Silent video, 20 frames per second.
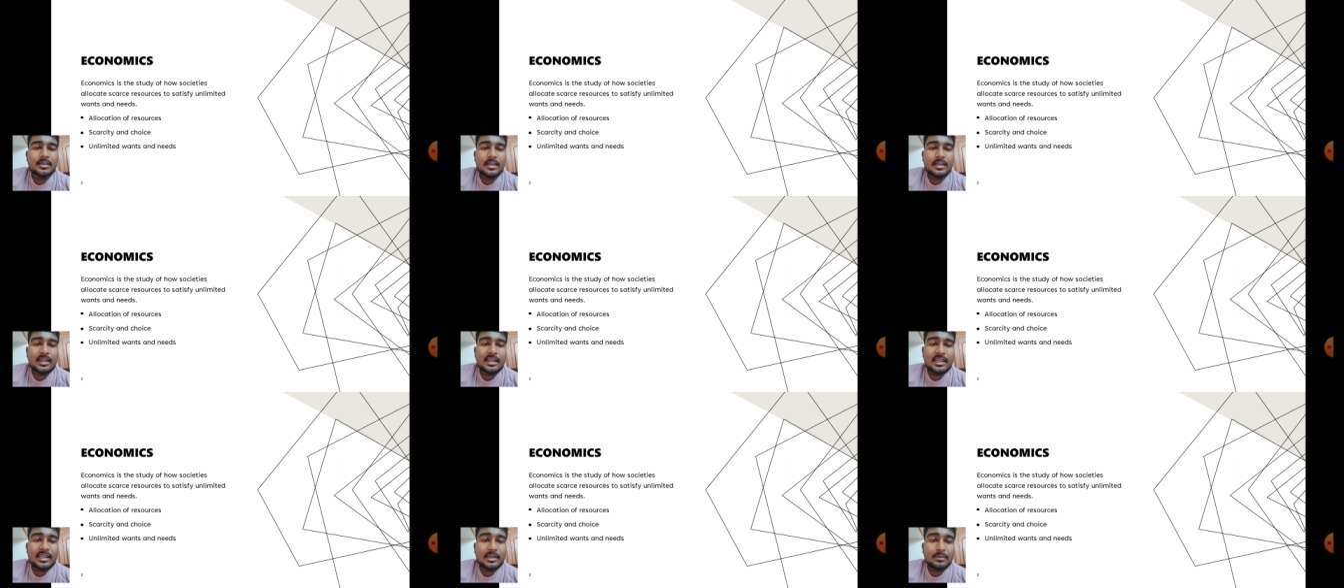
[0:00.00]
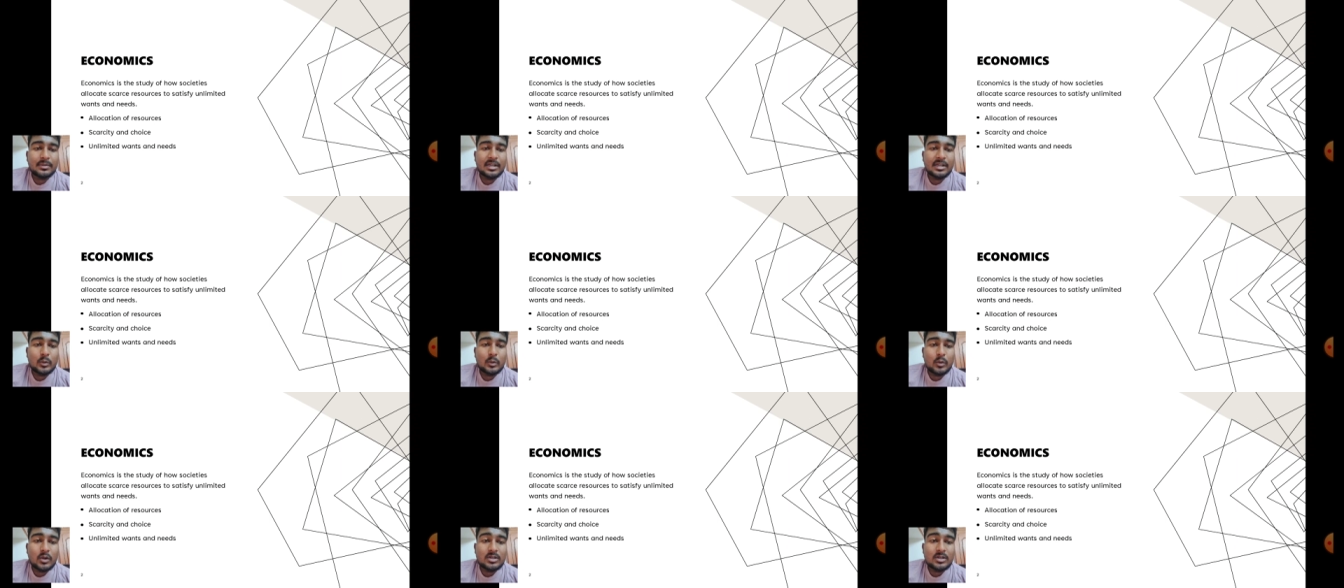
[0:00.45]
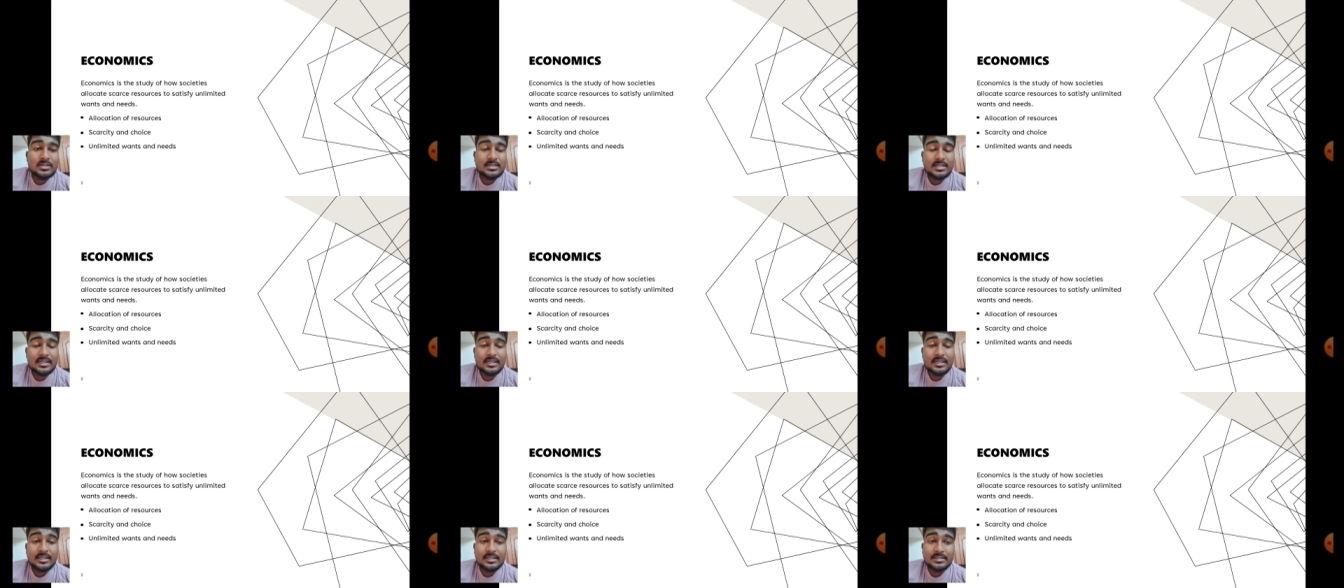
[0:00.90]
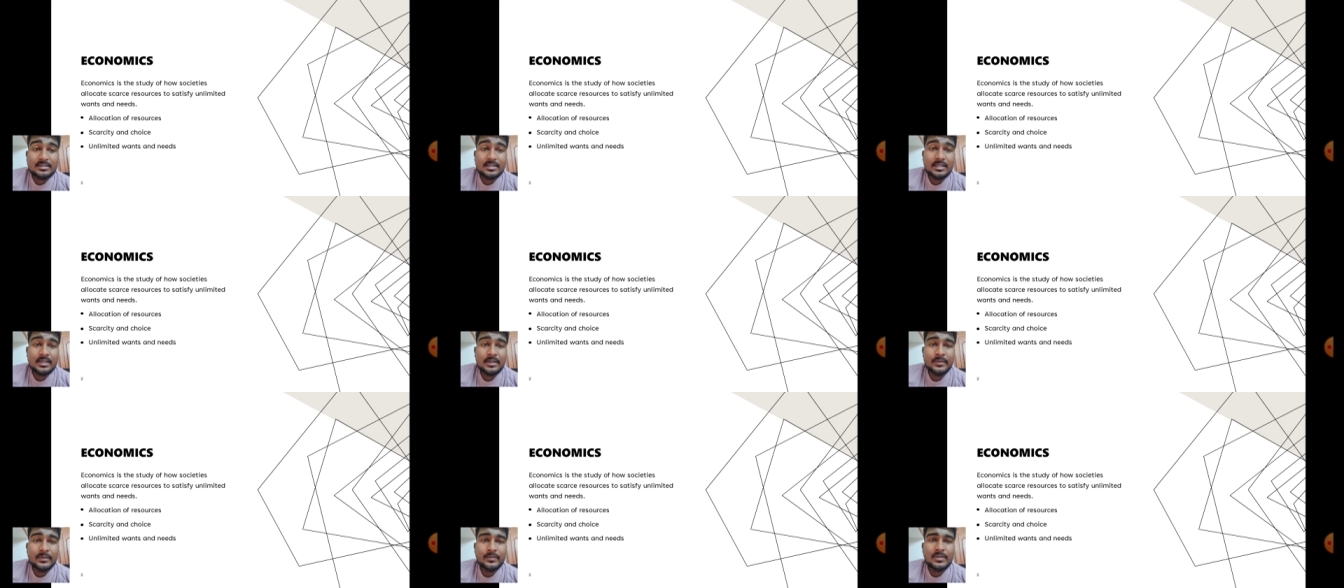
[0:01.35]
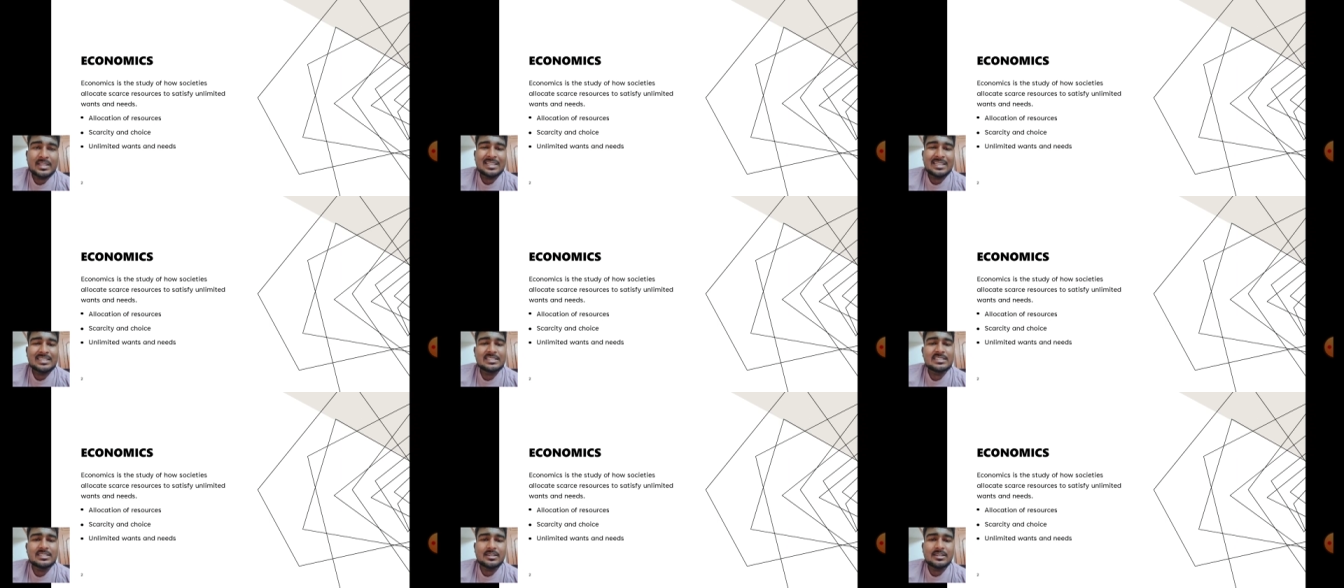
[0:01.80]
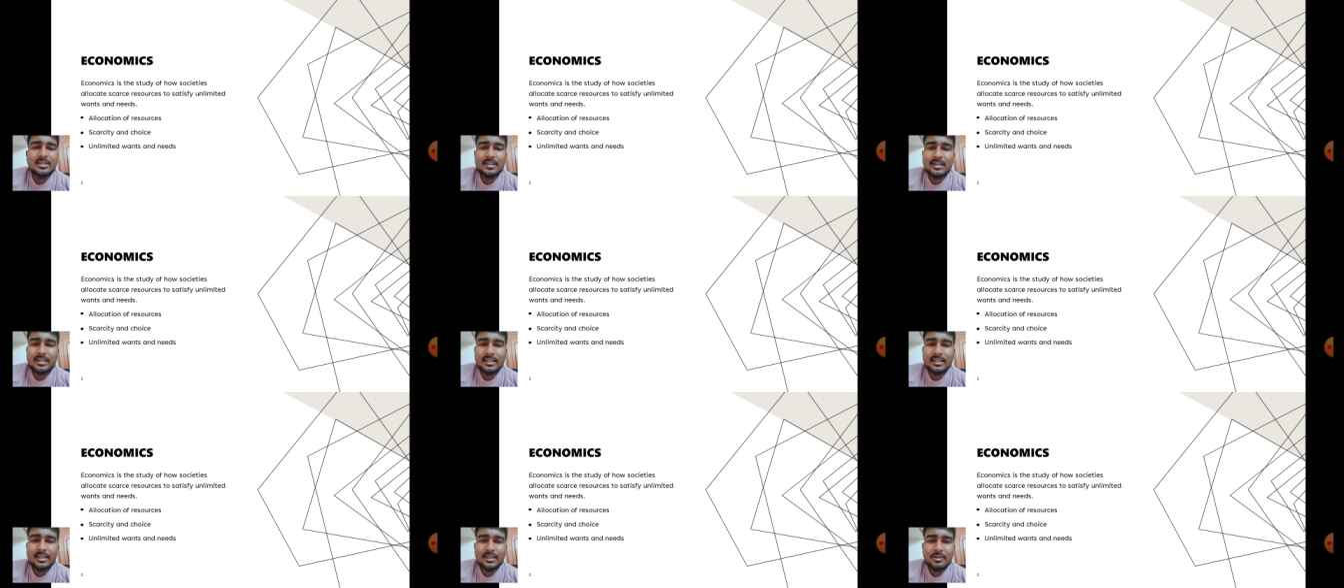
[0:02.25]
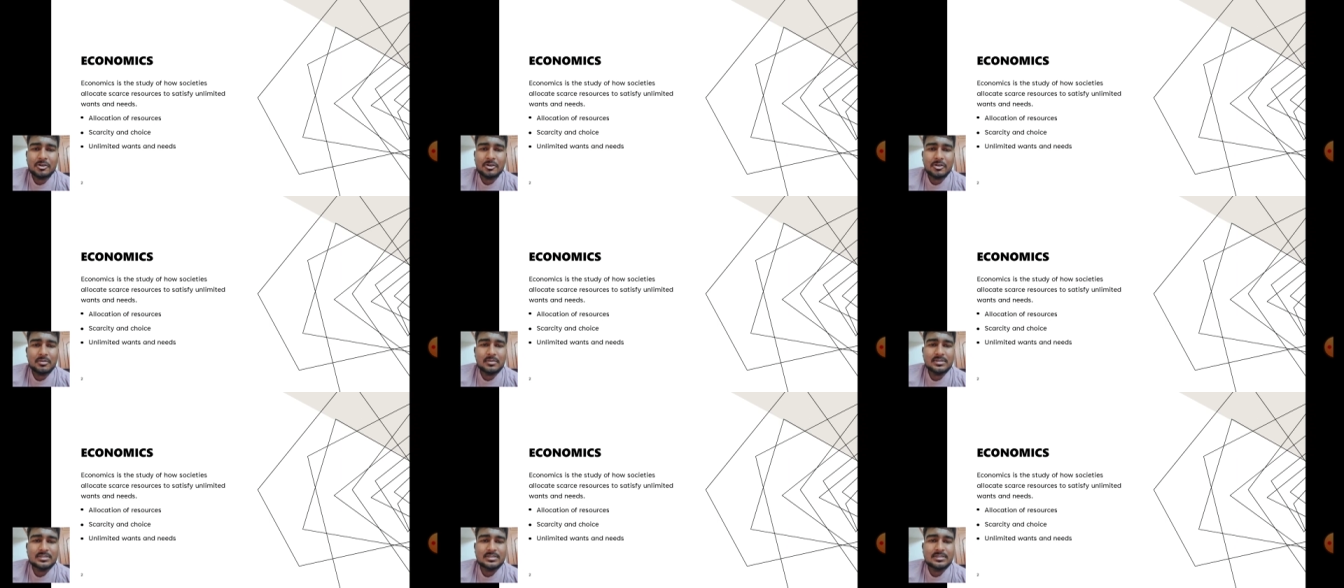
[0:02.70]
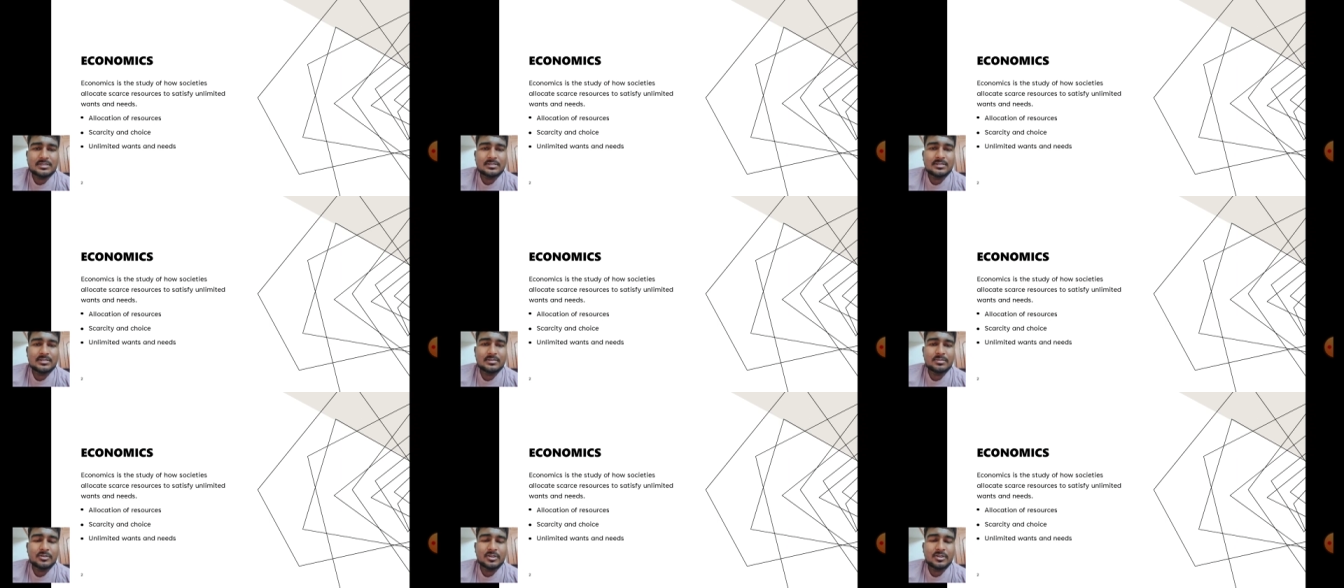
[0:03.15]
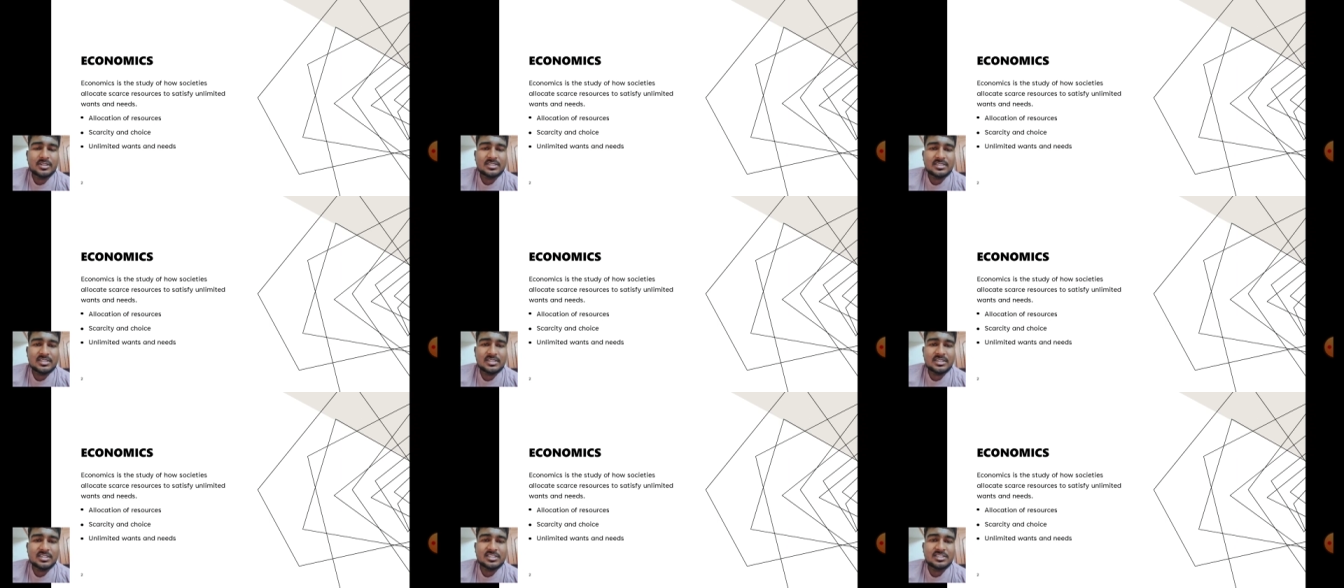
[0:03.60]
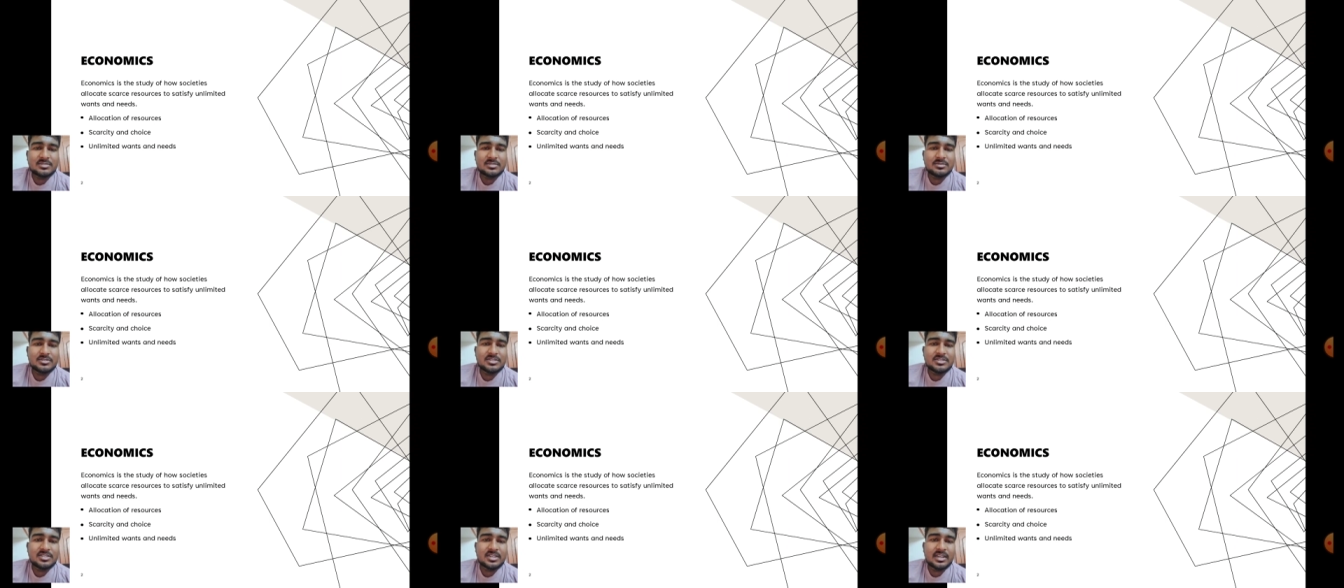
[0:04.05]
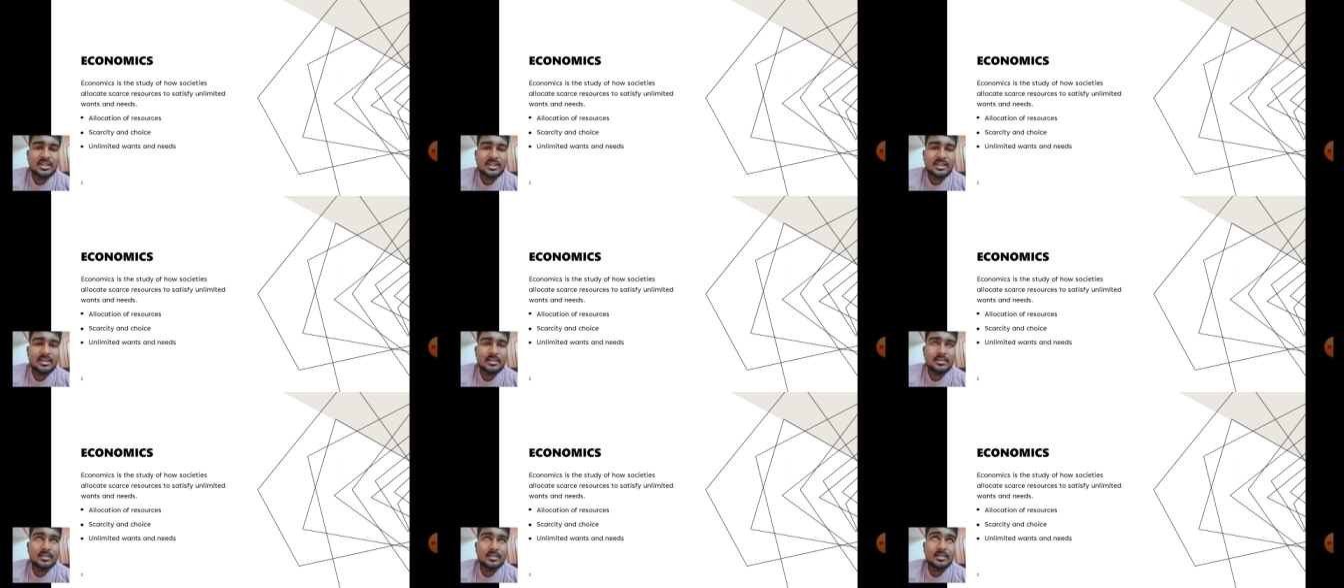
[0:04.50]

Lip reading: unlimited wants and needs. Generally, economics is the production, distribution, and